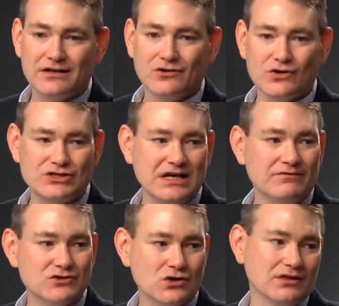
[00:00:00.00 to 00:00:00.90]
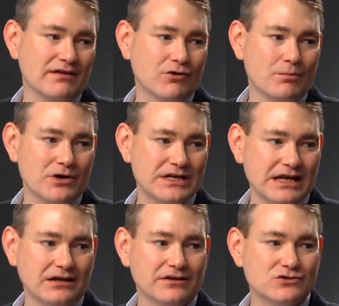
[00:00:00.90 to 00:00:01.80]
to achieve a certain level of
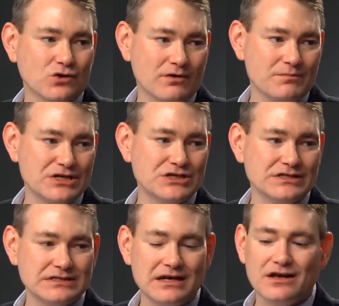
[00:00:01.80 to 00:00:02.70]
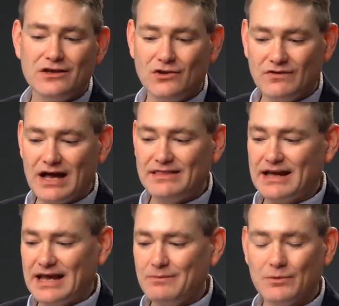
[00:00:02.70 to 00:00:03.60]
particulates or emissions, you've got
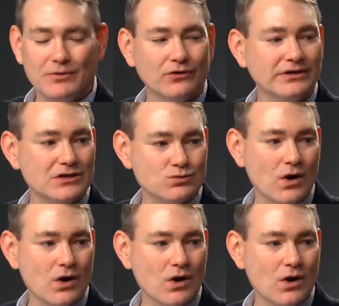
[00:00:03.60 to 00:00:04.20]
that capability as